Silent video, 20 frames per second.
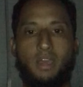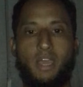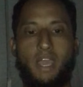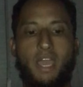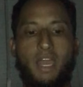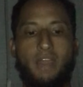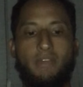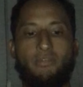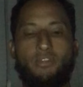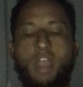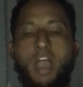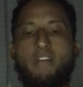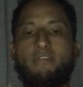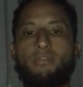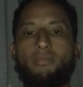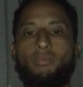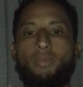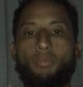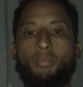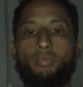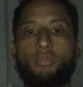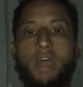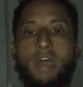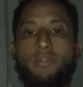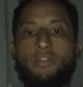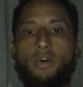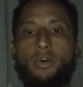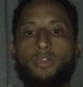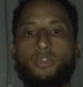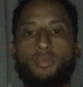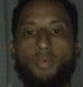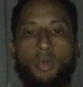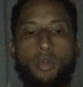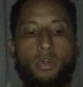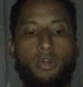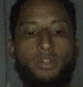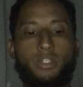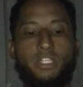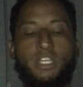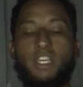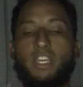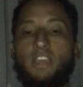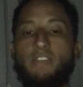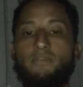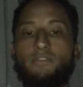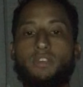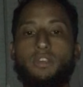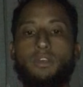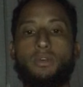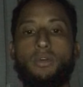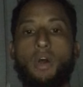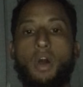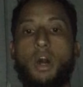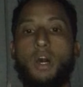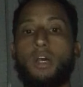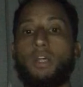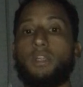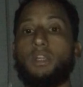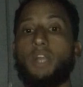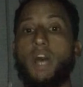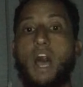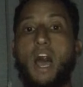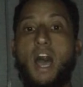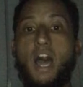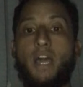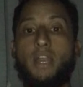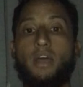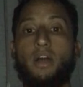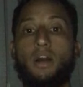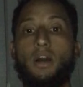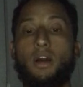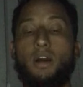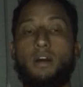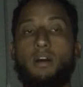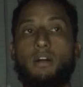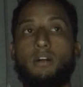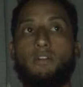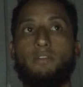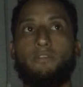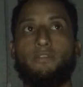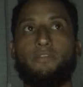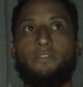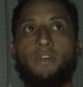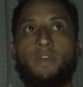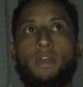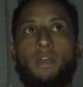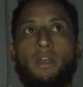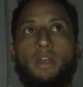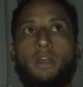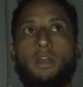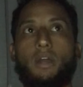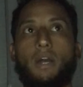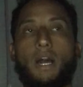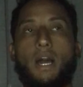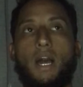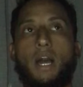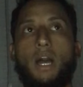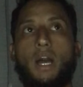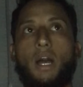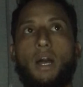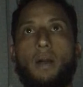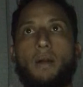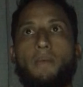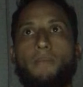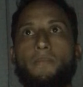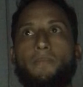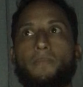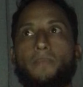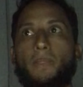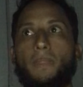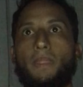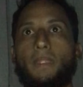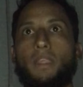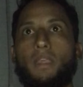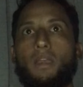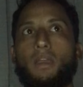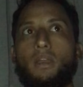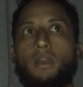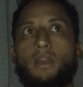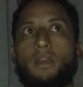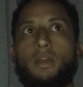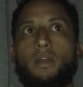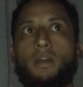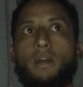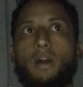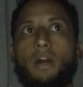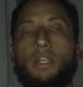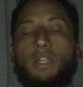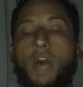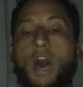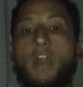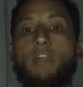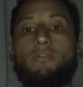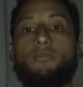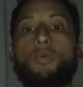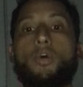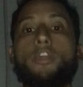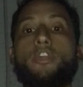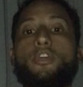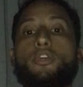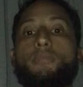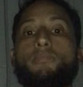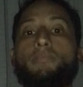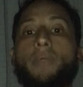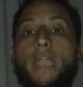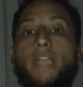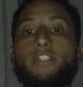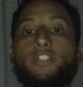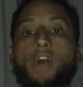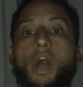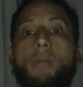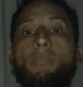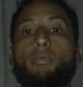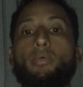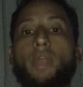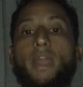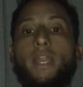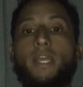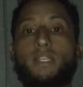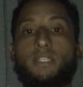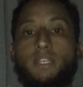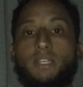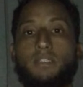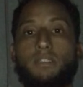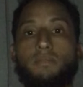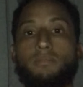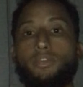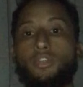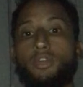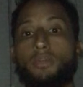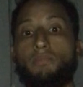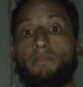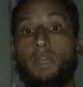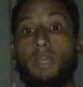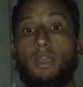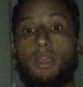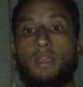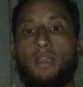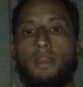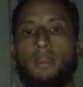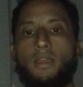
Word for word: And if you haven't read those words, he gives you a lot of uh, a lot of what your base operating system should be.